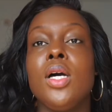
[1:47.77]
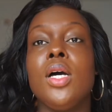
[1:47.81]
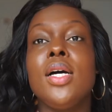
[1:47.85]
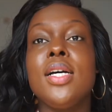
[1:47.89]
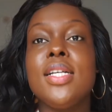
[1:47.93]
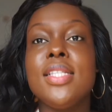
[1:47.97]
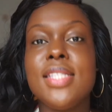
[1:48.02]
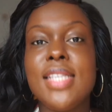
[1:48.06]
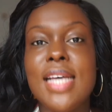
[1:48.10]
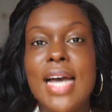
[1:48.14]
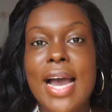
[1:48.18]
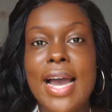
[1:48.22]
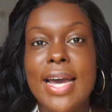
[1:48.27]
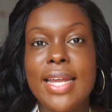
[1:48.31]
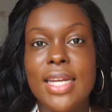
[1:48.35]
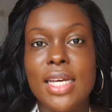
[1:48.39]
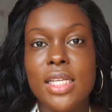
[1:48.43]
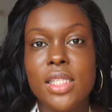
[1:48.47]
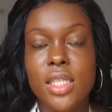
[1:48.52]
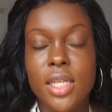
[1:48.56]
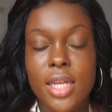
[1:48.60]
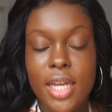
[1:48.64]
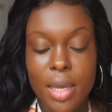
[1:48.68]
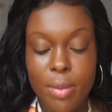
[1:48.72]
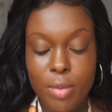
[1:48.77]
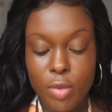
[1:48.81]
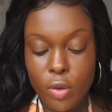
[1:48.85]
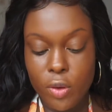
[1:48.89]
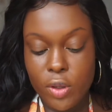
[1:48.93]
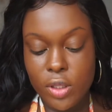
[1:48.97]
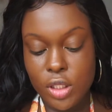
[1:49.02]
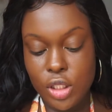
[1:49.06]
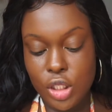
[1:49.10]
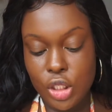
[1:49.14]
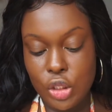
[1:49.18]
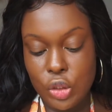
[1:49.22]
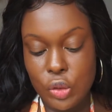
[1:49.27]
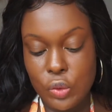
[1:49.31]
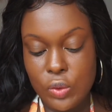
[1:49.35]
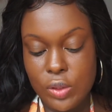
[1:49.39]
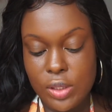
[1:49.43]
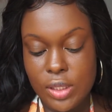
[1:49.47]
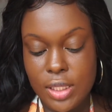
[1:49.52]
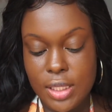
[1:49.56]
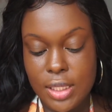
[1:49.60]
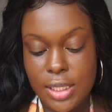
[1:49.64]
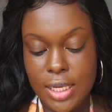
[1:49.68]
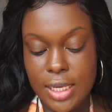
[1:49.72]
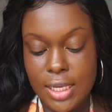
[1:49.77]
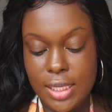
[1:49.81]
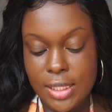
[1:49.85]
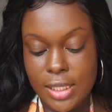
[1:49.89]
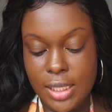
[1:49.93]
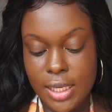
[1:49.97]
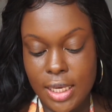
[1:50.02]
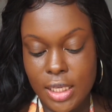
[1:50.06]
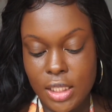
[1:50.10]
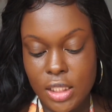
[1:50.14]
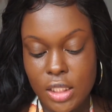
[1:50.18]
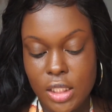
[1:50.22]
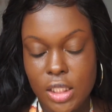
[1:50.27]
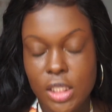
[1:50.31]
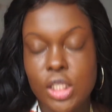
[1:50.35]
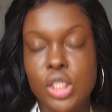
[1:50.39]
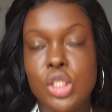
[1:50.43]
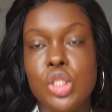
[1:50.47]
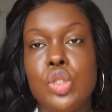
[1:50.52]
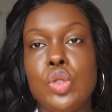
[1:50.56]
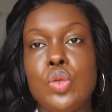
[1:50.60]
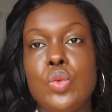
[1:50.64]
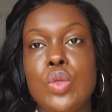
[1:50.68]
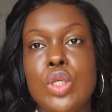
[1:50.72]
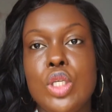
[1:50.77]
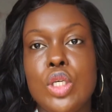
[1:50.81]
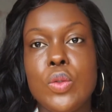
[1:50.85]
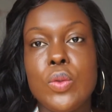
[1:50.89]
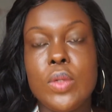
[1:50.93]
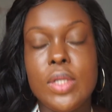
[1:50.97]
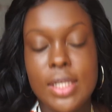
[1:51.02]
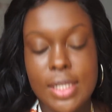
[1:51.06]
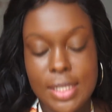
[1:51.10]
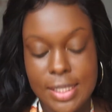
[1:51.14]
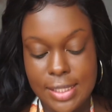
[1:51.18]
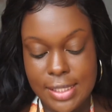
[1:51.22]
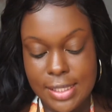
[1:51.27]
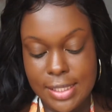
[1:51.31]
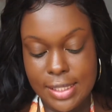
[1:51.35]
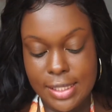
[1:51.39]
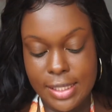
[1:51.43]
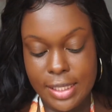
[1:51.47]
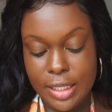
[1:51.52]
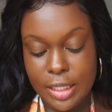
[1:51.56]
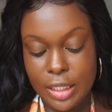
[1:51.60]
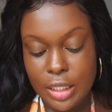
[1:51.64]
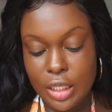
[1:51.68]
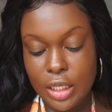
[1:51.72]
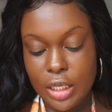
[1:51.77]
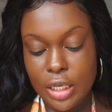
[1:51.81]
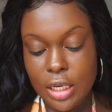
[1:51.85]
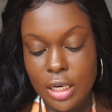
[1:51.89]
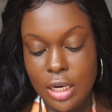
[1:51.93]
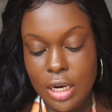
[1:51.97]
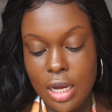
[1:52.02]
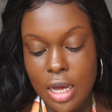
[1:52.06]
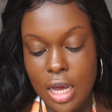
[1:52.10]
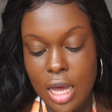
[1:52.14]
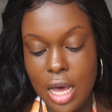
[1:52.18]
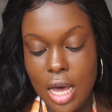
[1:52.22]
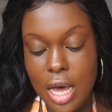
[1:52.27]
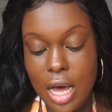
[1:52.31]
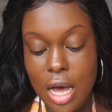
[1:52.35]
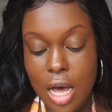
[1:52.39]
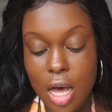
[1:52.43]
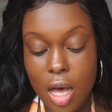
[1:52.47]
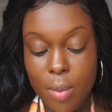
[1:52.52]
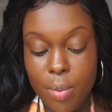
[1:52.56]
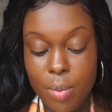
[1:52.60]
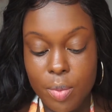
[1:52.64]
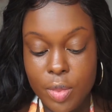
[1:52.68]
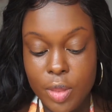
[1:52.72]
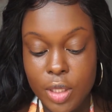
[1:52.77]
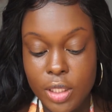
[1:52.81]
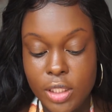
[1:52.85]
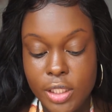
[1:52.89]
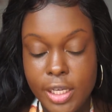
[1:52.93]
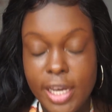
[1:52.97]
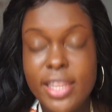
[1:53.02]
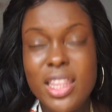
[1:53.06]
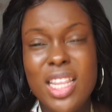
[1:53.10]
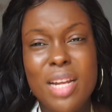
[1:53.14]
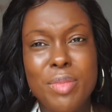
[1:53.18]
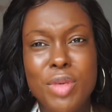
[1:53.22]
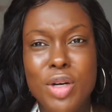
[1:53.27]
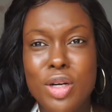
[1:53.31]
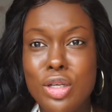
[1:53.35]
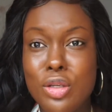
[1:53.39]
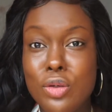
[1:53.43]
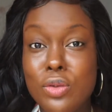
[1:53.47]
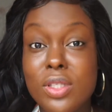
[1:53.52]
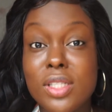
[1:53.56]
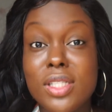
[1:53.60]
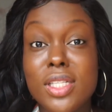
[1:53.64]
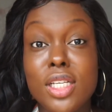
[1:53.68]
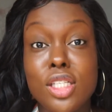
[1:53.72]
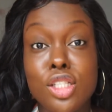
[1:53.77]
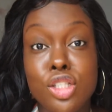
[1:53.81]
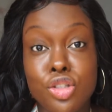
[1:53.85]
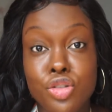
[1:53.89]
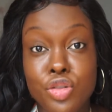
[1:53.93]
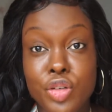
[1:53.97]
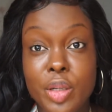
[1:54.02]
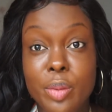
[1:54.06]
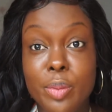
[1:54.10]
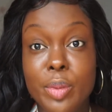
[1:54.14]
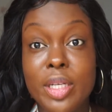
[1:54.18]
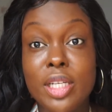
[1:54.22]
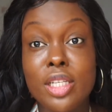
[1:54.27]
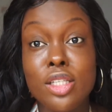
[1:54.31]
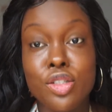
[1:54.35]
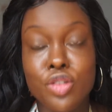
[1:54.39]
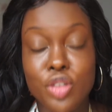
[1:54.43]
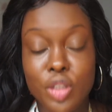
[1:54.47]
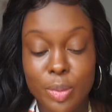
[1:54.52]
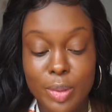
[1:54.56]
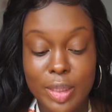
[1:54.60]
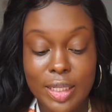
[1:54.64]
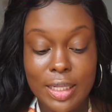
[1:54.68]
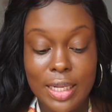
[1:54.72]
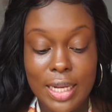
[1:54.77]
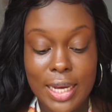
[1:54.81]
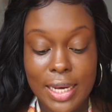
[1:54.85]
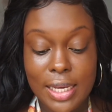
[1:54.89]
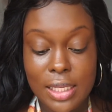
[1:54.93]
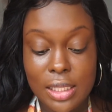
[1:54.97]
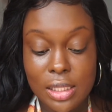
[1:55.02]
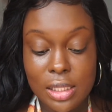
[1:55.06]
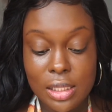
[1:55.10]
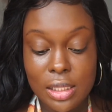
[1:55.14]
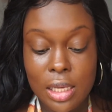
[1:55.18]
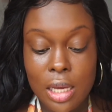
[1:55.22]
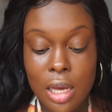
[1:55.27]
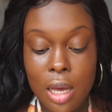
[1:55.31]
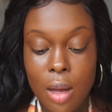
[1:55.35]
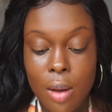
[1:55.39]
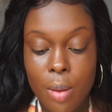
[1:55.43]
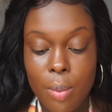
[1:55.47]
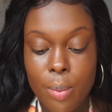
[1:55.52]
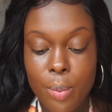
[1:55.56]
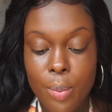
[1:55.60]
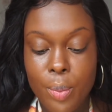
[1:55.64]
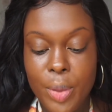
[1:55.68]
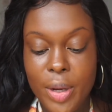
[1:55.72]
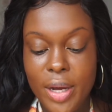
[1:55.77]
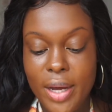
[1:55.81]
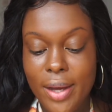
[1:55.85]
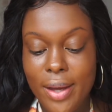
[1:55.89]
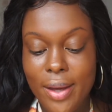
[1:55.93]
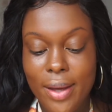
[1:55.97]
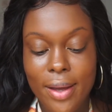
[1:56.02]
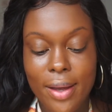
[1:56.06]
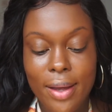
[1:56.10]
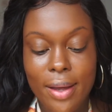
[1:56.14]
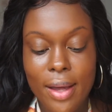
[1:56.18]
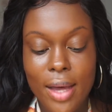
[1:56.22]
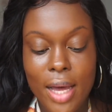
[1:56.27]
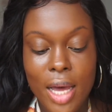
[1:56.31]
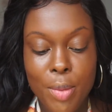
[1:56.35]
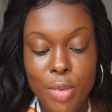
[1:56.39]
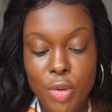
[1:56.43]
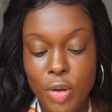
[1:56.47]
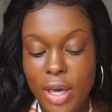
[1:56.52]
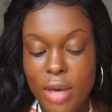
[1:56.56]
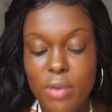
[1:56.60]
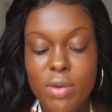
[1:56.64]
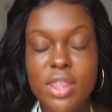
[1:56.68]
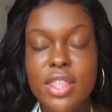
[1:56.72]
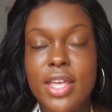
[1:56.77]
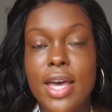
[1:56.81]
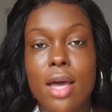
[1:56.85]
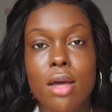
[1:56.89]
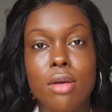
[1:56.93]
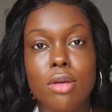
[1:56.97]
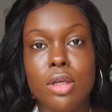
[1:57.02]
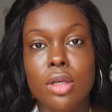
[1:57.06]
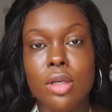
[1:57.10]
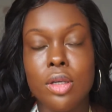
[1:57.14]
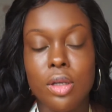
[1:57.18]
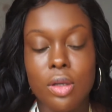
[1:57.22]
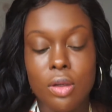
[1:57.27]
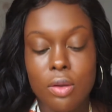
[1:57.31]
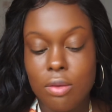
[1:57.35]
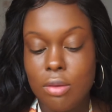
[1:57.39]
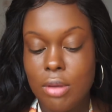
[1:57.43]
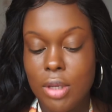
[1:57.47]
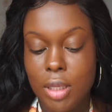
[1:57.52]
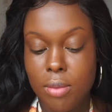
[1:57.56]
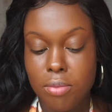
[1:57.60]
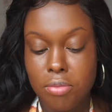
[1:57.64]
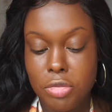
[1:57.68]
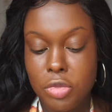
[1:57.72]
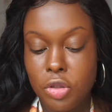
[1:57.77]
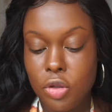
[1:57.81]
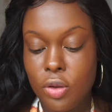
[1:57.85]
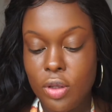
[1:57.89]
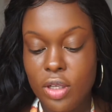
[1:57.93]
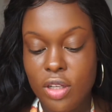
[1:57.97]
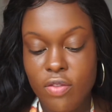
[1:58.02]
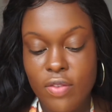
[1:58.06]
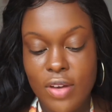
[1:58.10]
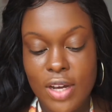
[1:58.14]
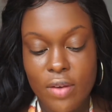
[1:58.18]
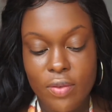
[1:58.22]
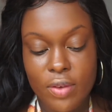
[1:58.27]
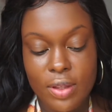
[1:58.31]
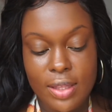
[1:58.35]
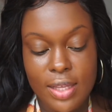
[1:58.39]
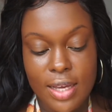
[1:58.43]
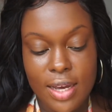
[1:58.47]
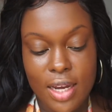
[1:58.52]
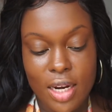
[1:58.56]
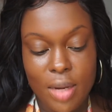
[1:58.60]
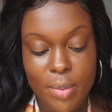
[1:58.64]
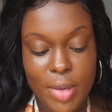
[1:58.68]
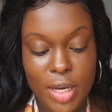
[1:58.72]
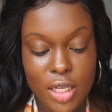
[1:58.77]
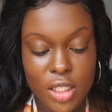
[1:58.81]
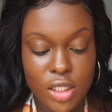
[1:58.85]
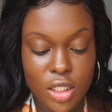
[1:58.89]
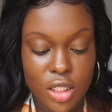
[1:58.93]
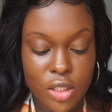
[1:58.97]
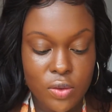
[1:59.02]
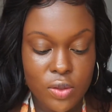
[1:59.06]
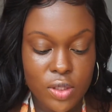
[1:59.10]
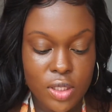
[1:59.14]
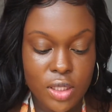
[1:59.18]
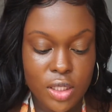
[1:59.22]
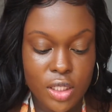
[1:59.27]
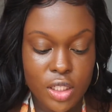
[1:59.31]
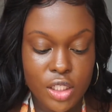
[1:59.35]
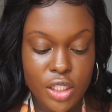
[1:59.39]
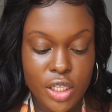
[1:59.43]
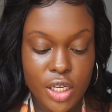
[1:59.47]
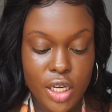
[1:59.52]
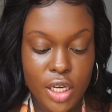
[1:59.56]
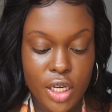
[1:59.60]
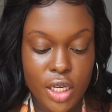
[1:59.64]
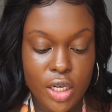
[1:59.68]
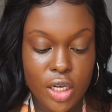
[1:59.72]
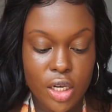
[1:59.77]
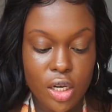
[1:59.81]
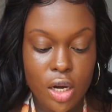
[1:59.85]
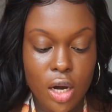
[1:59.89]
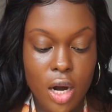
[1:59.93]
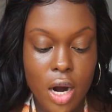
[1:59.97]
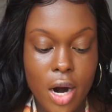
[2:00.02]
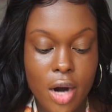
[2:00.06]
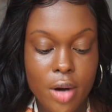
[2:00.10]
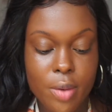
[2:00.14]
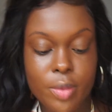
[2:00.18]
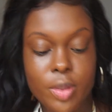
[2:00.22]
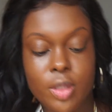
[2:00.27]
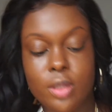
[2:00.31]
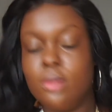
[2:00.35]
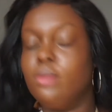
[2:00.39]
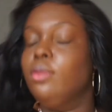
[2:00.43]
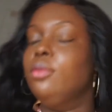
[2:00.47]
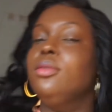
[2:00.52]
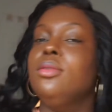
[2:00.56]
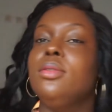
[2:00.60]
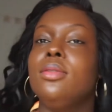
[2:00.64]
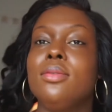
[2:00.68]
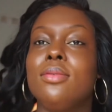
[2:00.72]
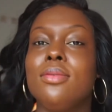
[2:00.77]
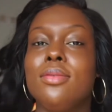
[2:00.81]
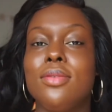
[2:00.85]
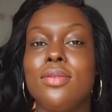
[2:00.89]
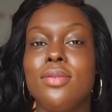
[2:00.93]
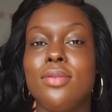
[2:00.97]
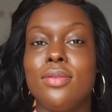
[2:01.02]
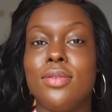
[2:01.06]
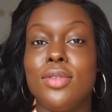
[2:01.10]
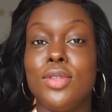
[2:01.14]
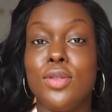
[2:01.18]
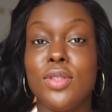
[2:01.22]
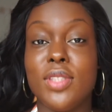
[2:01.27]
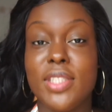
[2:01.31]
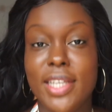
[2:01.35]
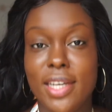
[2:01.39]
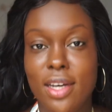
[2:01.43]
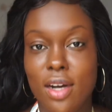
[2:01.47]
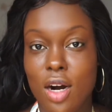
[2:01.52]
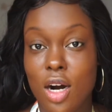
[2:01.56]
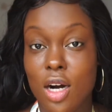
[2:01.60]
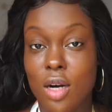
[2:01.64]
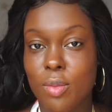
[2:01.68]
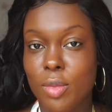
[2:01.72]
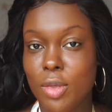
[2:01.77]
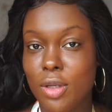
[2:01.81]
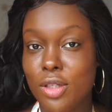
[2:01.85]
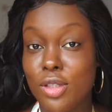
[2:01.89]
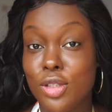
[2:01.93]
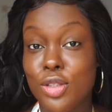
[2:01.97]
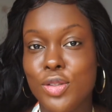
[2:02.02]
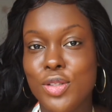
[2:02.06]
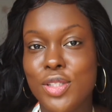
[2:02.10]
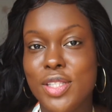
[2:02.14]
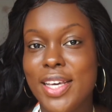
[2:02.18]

to highlight today, I'm going to use the NYX HD Studio Concealer. The shade that I'm going to use is extremely light, but I'm okay with that, you know. I'm totally fine with that. I'm actually using the shade Caramel. Do you say caramel or do you say